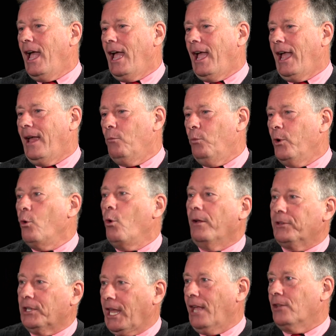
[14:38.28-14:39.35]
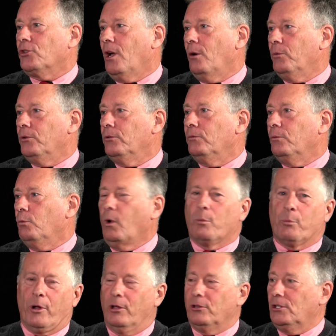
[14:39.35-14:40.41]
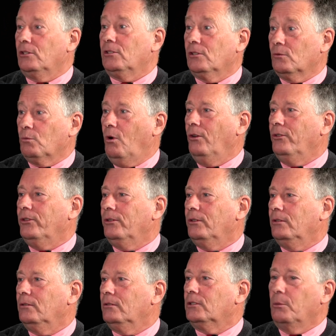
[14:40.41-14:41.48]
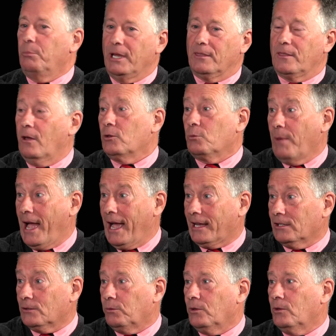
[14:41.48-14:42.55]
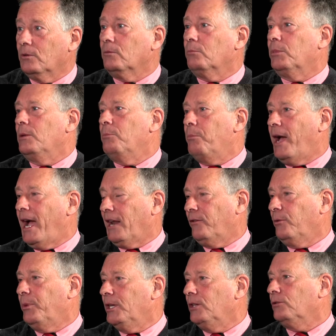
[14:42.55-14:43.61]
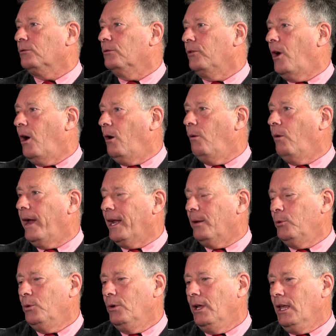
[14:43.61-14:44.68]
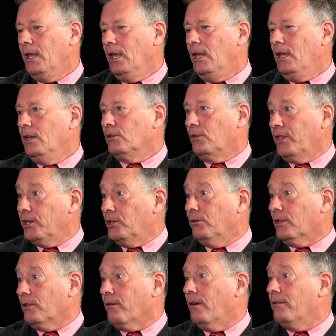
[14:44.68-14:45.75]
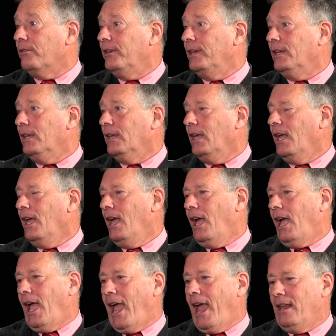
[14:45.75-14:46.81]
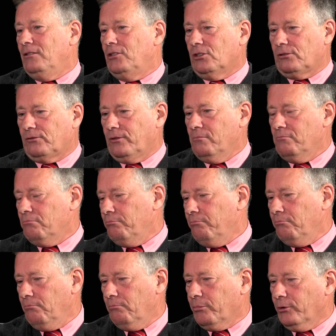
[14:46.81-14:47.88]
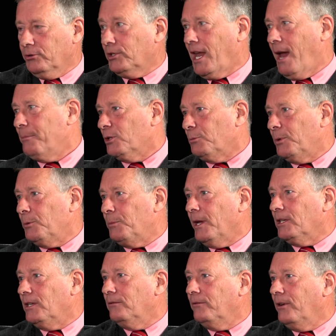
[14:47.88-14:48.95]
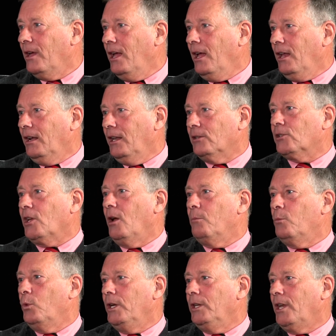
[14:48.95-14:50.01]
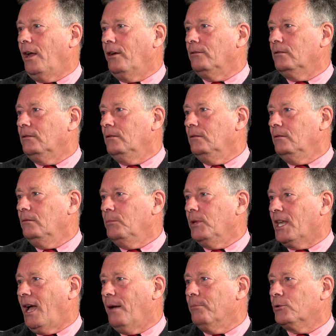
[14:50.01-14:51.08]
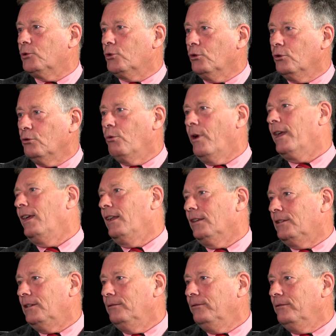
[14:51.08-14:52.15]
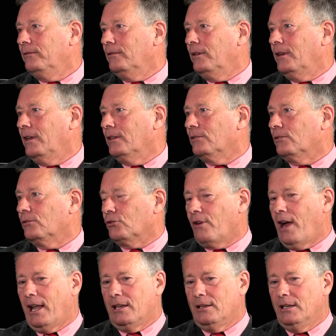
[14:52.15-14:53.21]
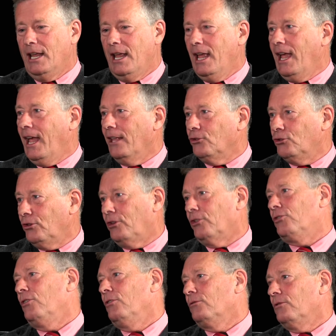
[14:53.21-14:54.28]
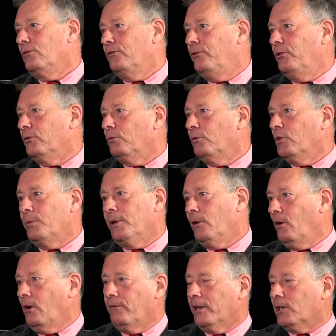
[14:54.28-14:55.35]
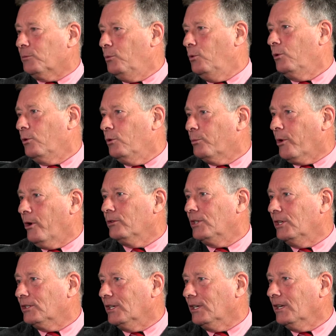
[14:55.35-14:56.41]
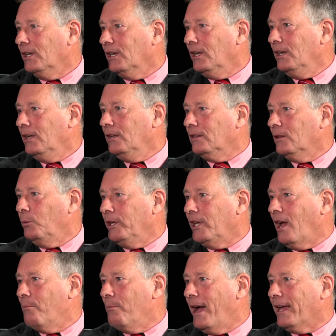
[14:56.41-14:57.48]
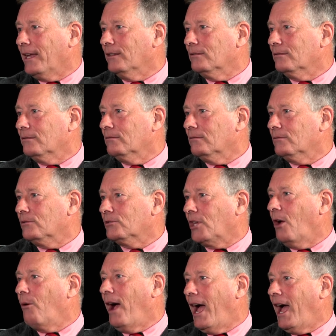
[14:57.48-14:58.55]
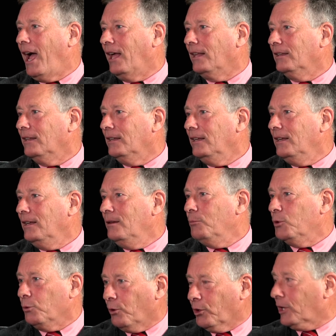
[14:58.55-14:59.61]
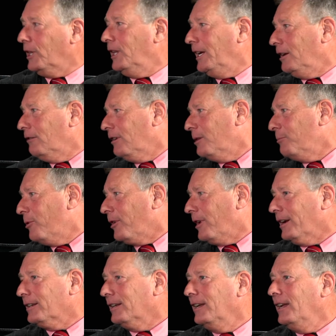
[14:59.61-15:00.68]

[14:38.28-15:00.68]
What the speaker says: and we all have to catch up with what processors want to meet those markets, whether it be part of a beast or the whole animal. So they're doing their own thing, and just from Bruce Cameron's perspective, let's hope we don't become too regulative as an Australian and shoot ourselves in the foot, whether it be live export or processing, that we don't make it so hard because we've got a clean green product.